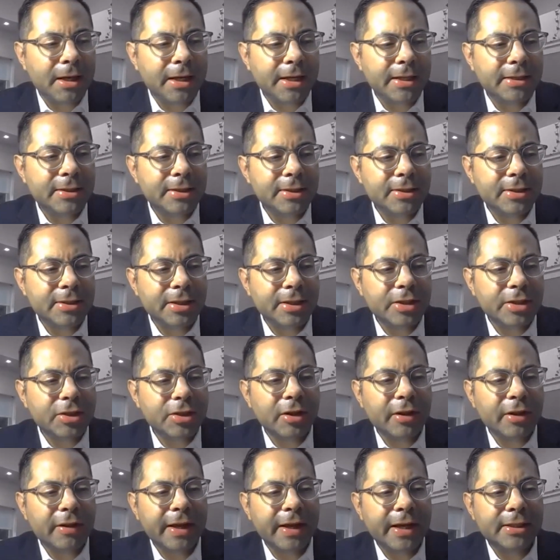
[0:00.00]
It's
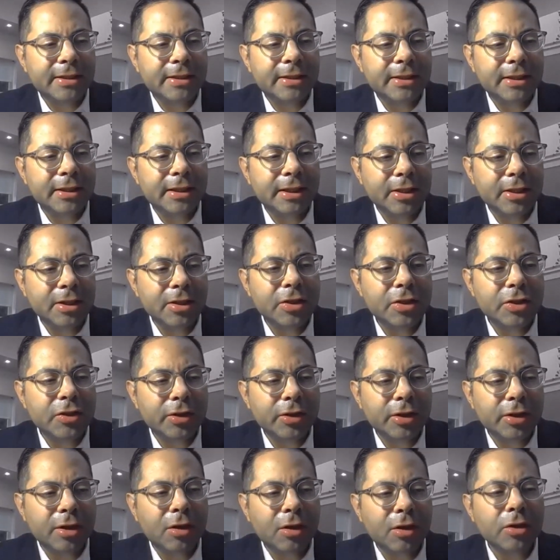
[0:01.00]
essential that the
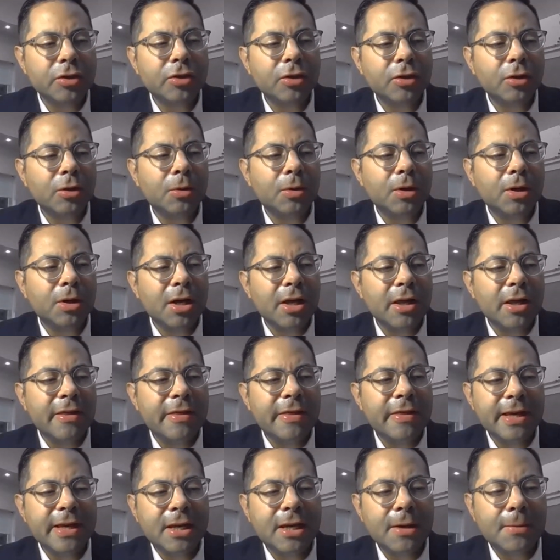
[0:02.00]
industry also
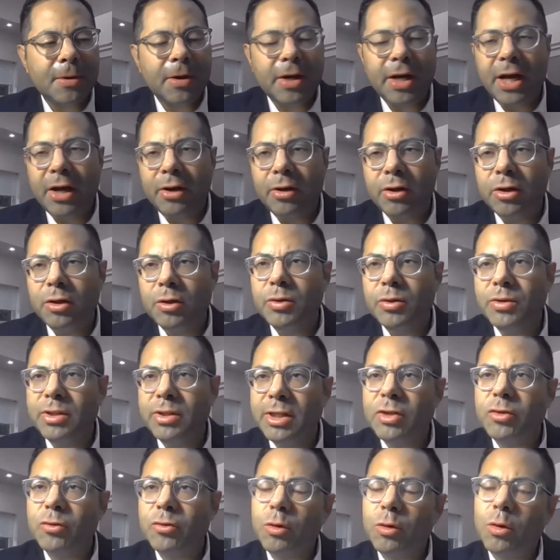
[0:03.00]
think about how to use
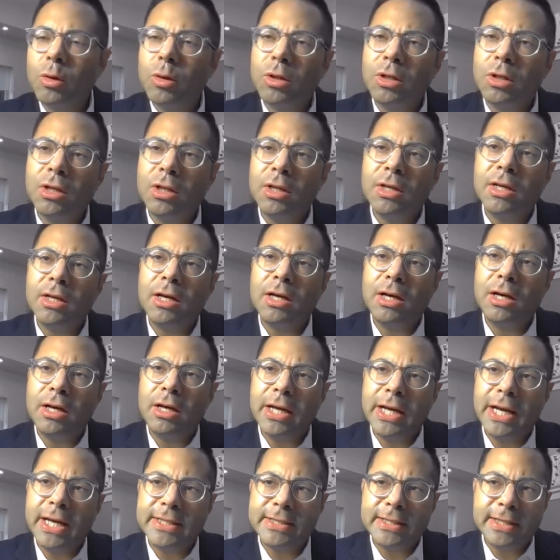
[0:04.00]
its role
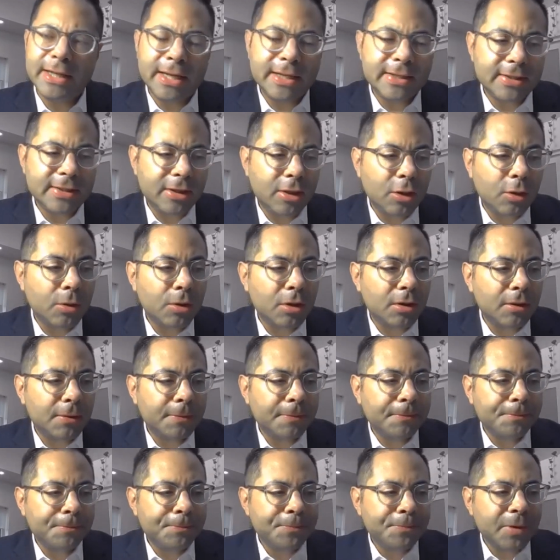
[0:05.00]
as an asset
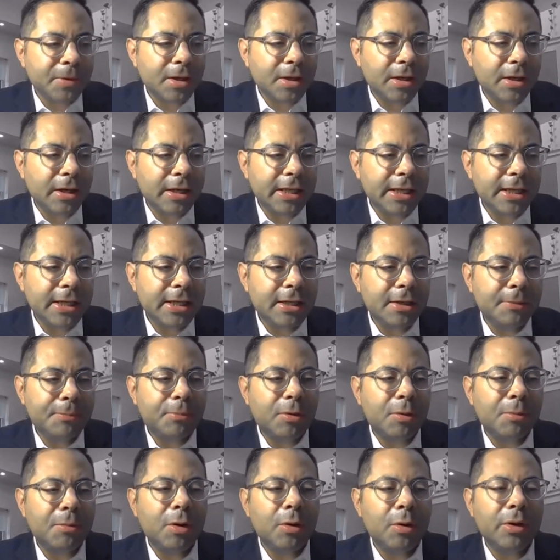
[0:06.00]
owner in
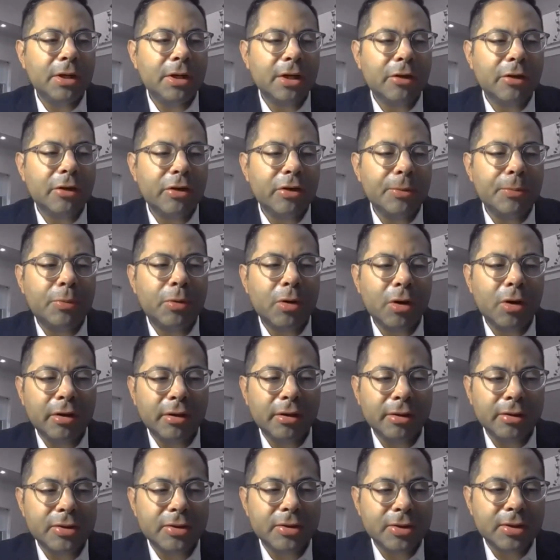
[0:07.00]
promoting green
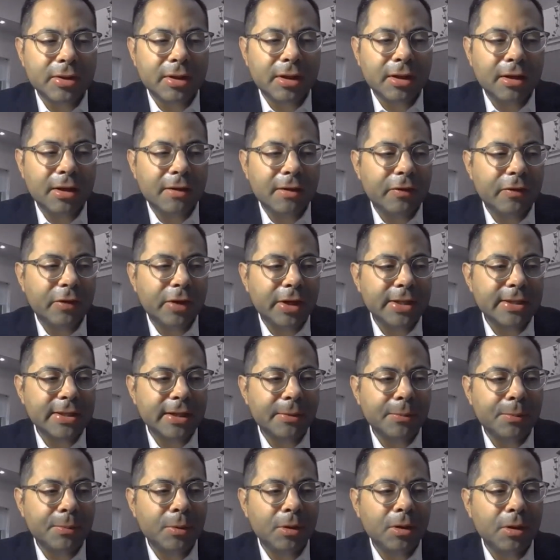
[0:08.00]
products? For
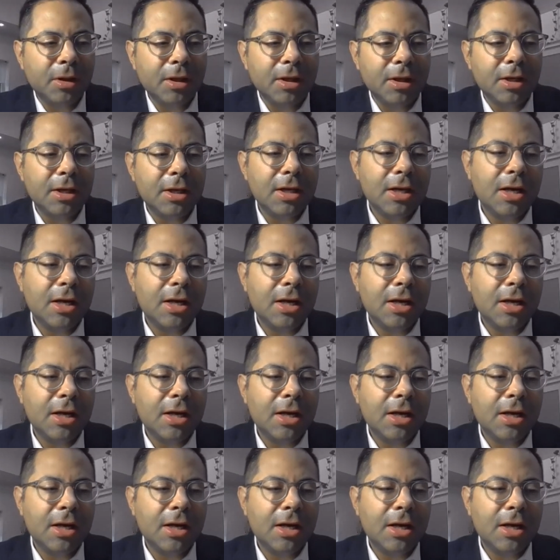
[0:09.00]
example,